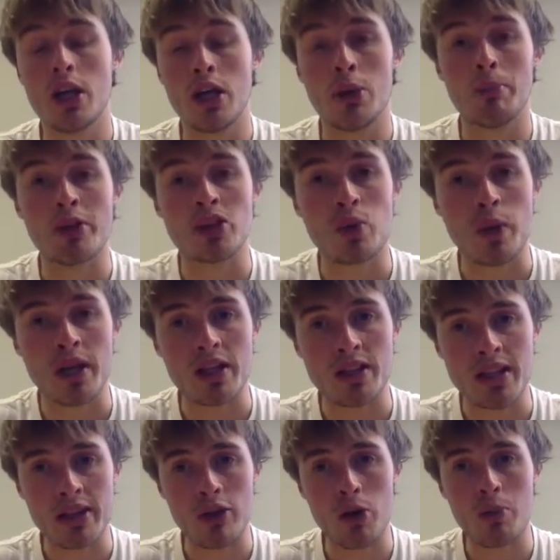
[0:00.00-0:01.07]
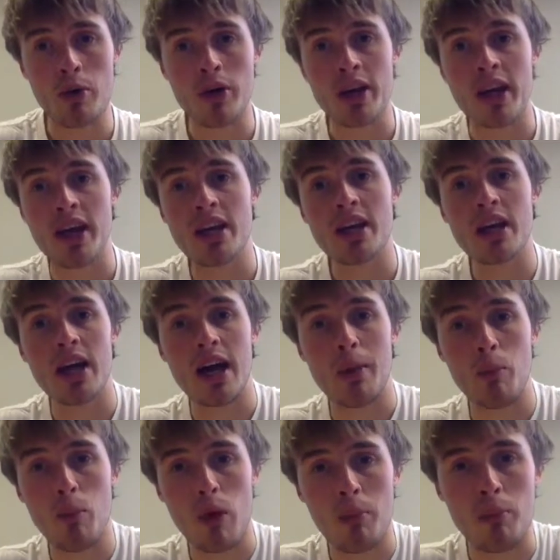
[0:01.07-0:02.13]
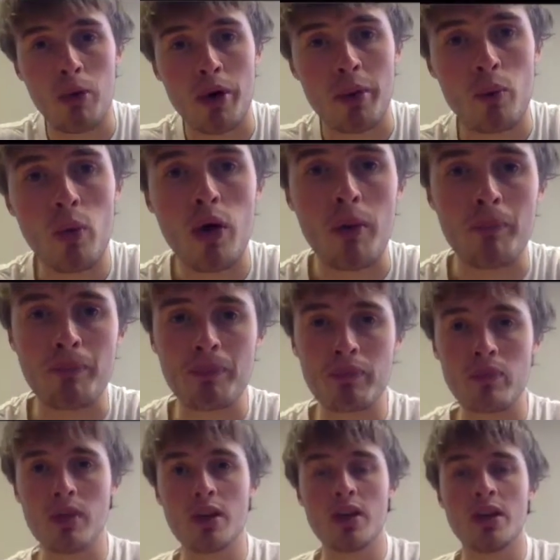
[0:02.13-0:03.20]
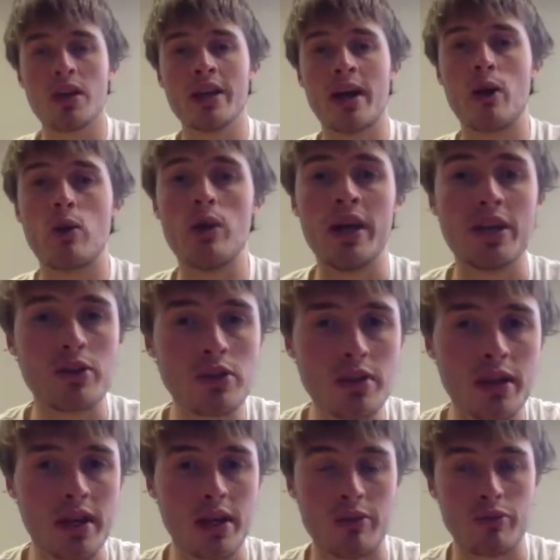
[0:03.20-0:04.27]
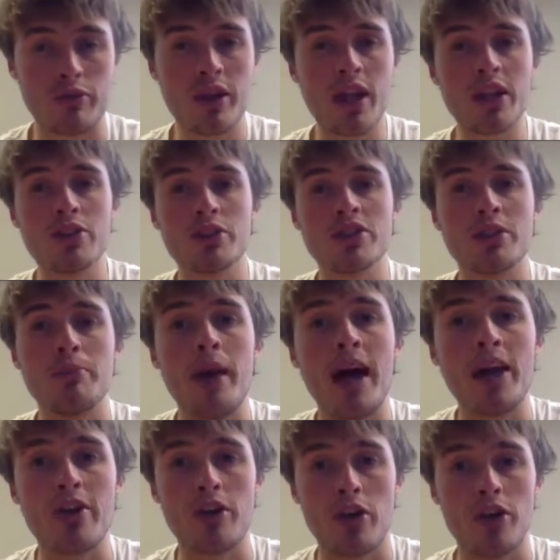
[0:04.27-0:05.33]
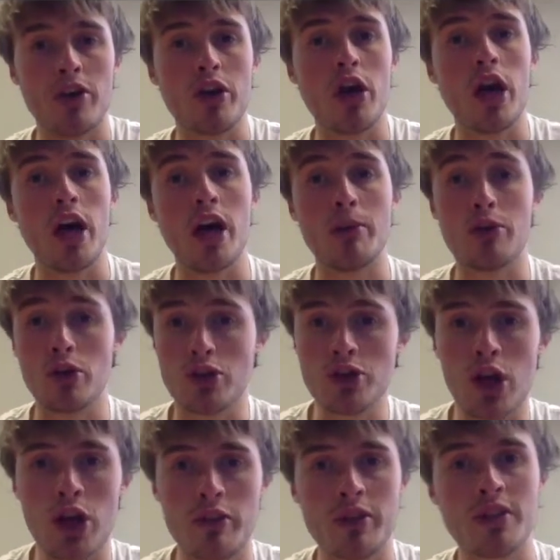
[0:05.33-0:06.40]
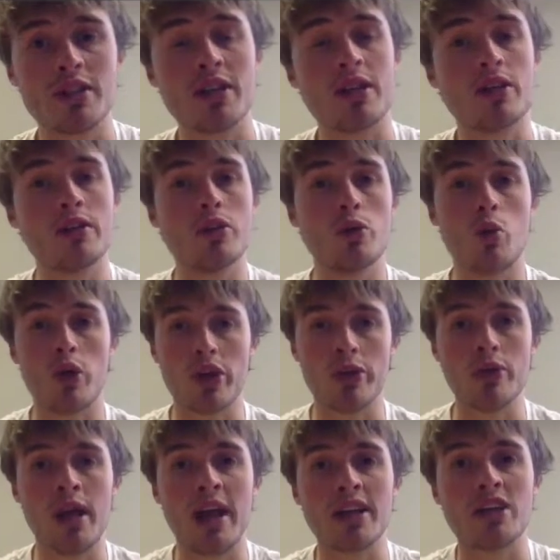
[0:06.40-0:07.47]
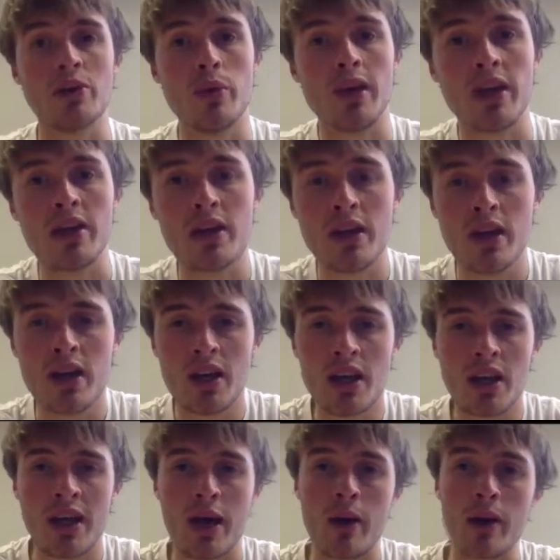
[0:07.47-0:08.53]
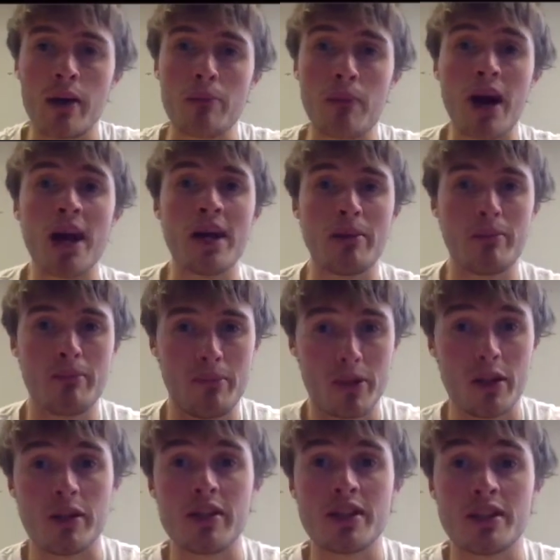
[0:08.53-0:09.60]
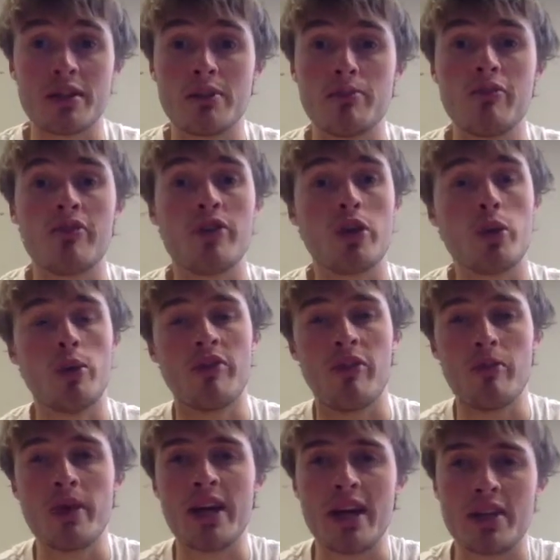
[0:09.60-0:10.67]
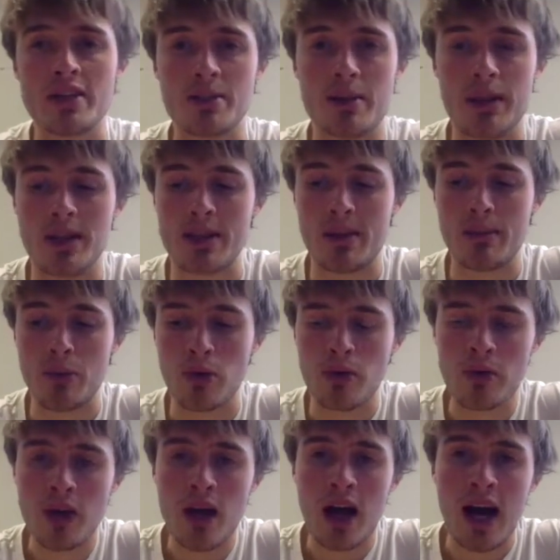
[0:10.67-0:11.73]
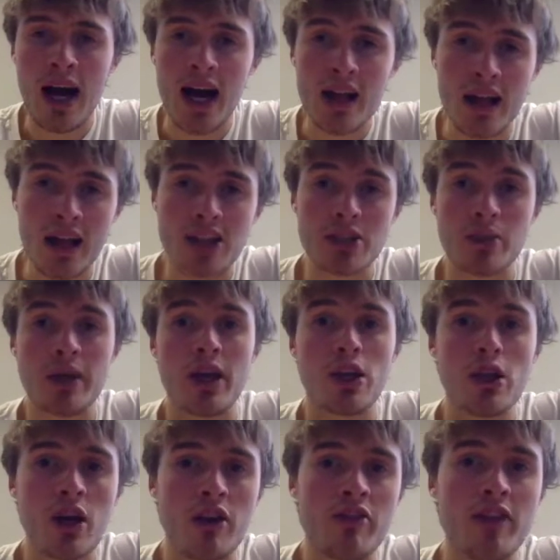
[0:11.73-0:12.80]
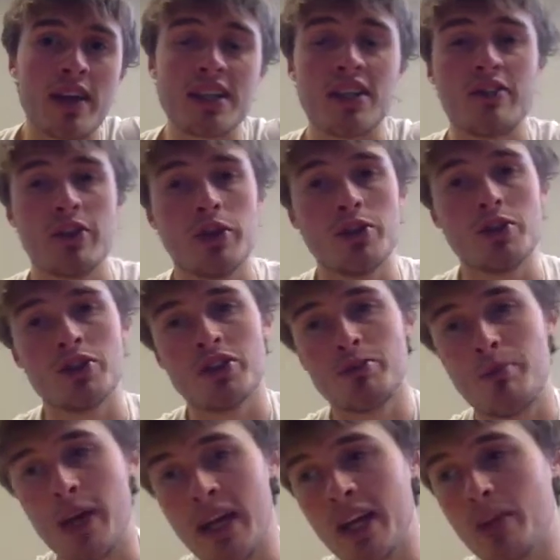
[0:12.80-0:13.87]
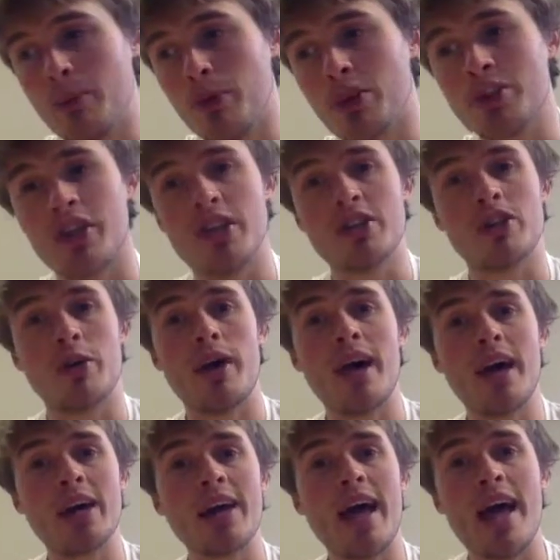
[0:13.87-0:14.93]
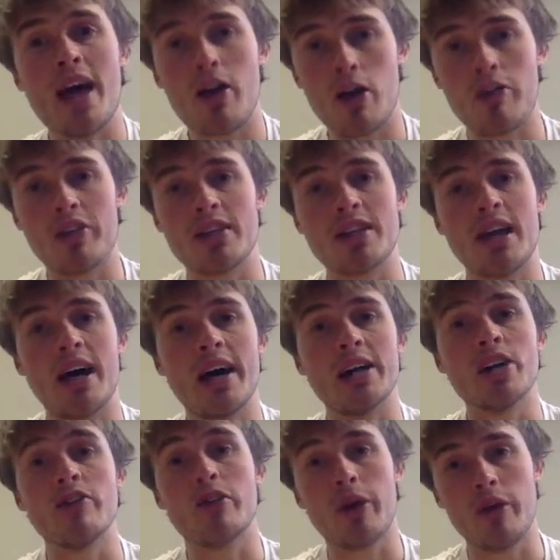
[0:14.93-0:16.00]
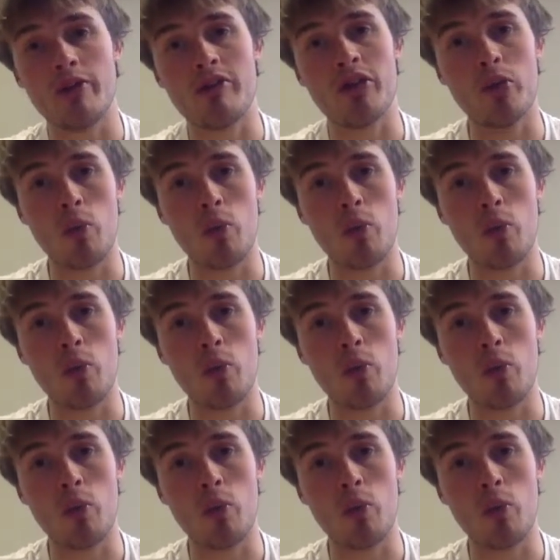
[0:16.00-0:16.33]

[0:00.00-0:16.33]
between 0.8 and 1.1. Now, it really does depend on your tolerance and what you like to eat. Now, this is coming from me now, this is an example. I like to eat a lot of fatty foods such as peanut butter, so I err on the side of going for the